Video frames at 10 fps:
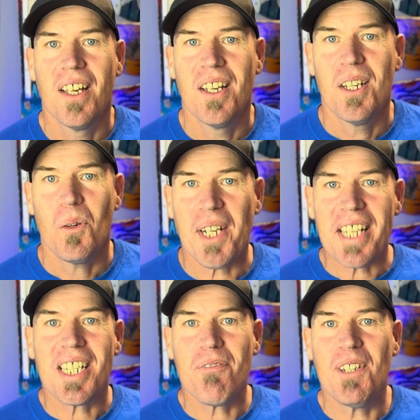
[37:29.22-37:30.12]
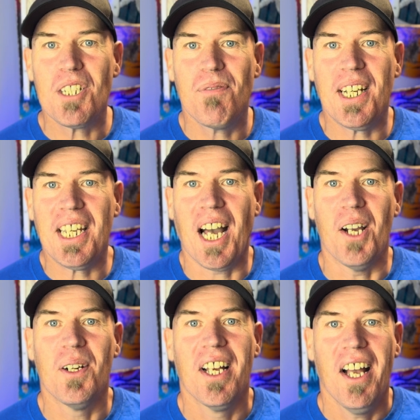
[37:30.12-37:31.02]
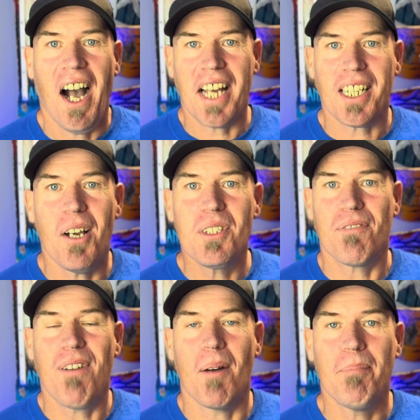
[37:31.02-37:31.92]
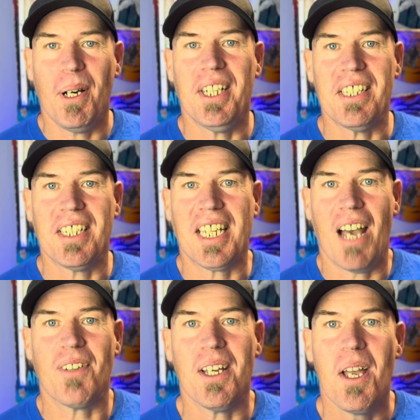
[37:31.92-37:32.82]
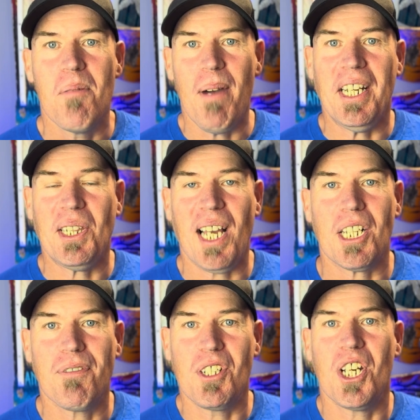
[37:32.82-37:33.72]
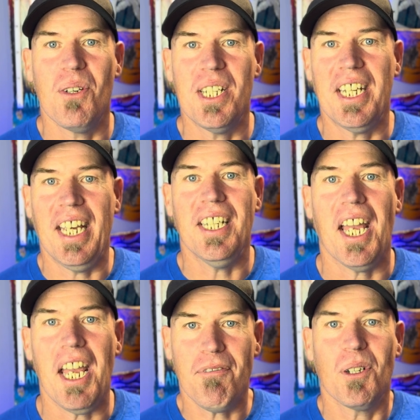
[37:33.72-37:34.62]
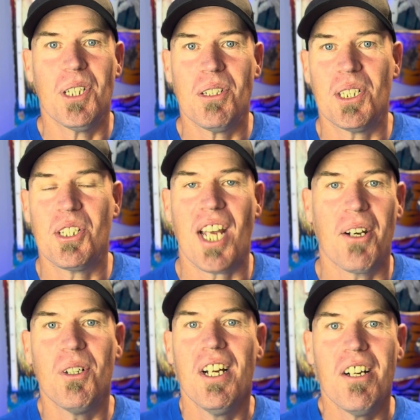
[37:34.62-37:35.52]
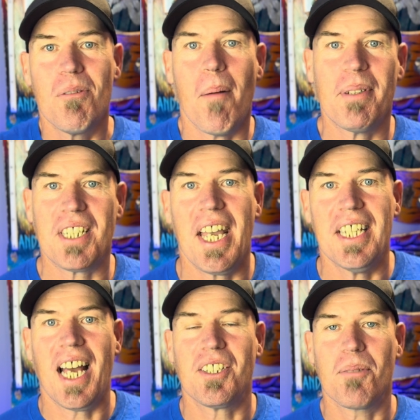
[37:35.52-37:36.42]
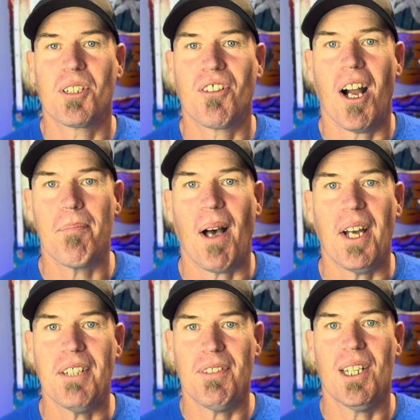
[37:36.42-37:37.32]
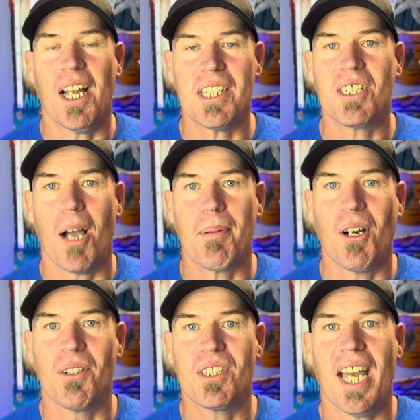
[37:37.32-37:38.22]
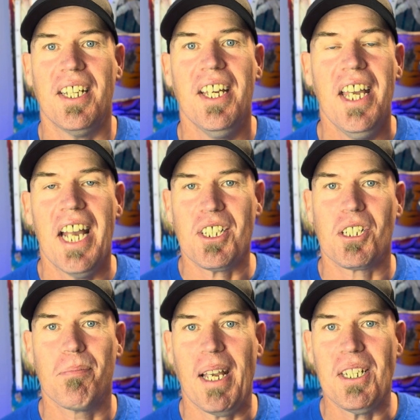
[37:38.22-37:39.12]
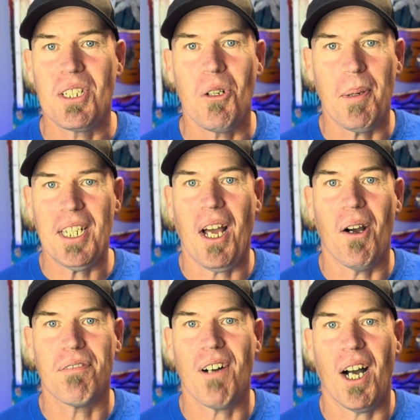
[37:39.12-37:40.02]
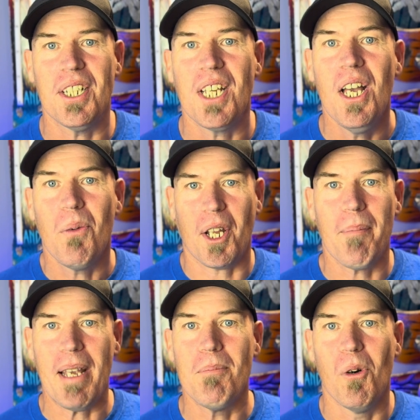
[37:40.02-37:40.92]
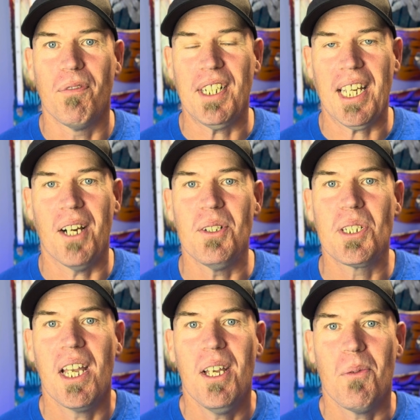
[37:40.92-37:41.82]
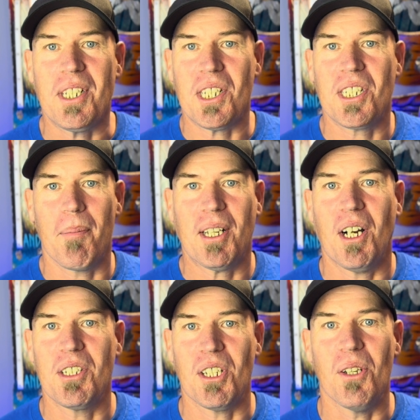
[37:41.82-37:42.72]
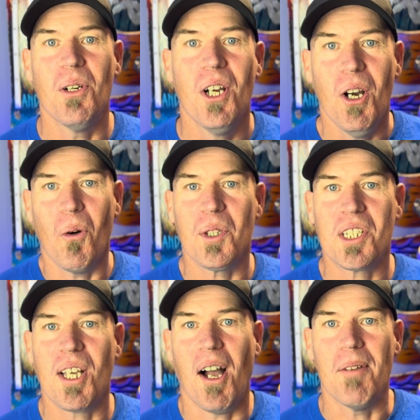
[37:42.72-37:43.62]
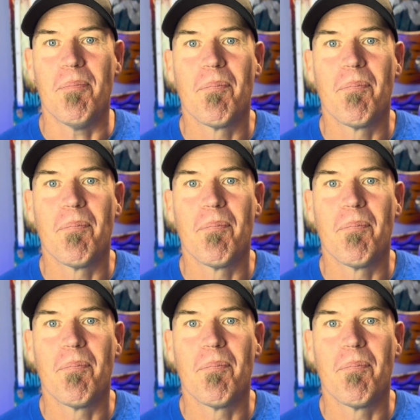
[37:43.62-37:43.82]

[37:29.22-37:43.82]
Well, that's it for this video. I had loads of fun putting it together. Many thanks for tuning in. If you're new to the channel, remember to hit that subscribe button if you like this type of content. It just means you'll be notified when I make more videos, which is something I do all the time.